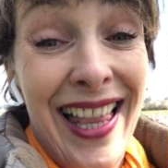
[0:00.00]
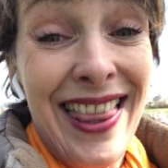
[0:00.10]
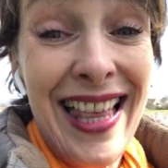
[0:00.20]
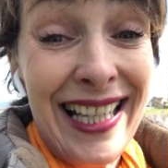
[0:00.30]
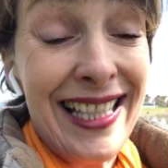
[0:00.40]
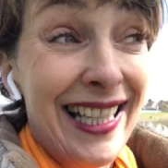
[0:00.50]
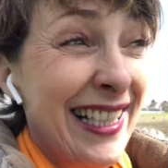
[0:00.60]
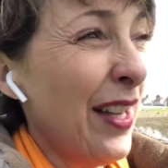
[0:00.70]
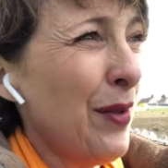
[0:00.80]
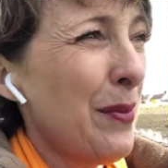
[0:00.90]
That's
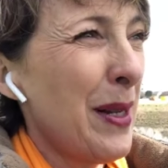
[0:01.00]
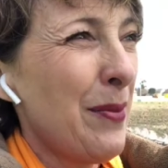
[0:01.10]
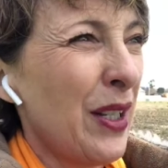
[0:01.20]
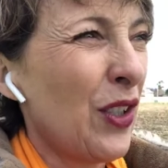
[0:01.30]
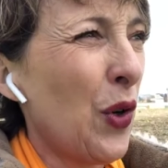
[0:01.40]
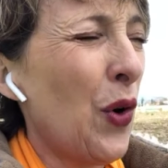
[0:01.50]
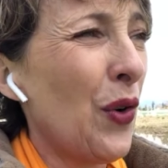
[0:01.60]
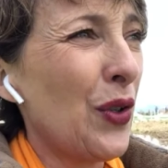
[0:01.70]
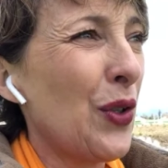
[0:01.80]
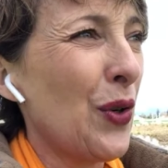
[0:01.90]
it. That would have been a much
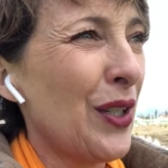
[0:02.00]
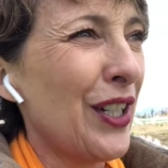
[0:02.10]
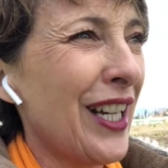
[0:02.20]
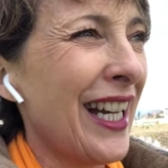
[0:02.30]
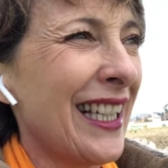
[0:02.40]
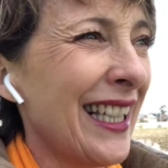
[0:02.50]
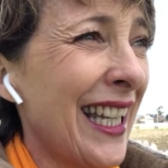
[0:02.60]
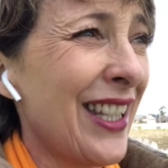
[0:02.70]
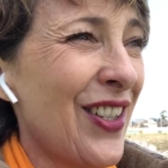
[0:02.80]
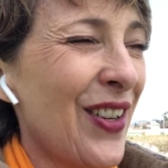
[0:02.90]
shorter title.
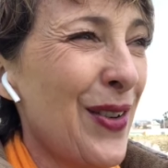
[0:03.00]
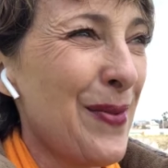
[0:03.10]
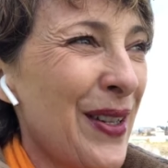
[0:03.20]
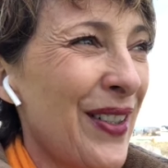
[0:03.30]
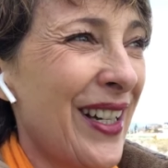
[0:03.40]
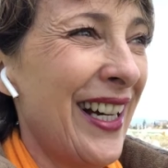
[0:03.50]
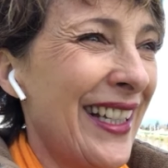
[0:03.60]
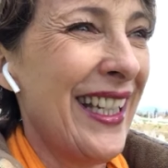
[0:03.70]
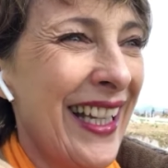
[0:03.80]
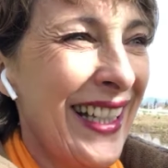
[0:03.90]
Let the trigger be your
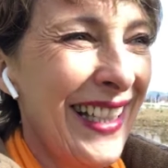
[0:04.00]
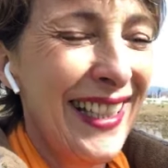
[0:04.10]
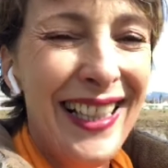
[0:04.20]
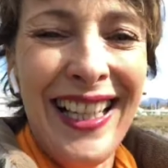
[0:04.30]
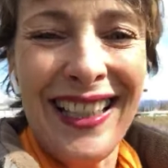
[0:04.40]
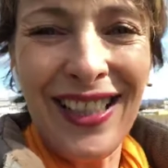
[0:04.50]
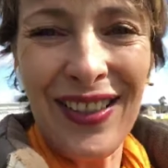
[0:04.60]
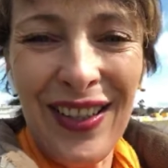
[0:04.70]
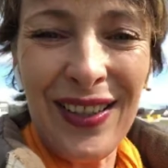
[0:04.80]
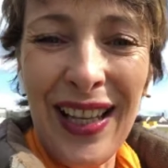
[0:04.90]
guide.
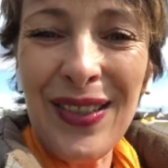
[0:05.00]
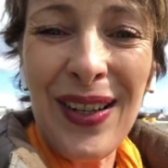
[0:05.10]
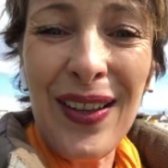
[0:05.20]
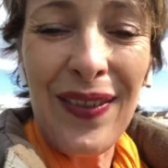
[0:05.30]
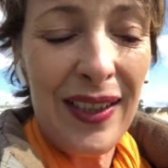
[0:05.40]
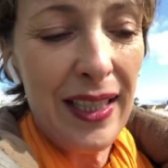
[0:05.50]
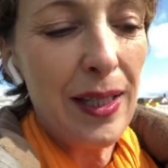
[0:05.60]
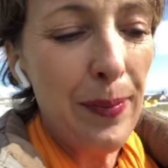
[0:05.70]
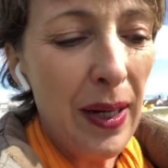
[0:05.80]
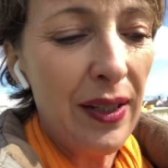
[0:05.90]
That's what I felt
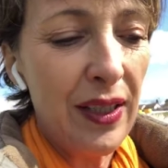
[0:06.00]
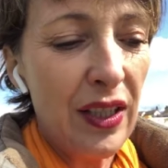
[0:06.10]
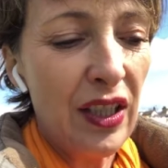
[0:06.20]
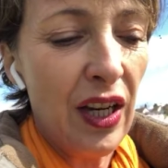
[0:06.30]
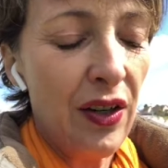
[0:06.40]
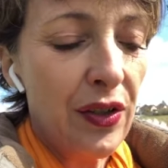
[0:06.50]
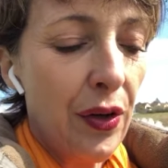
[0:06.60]
inspired to share.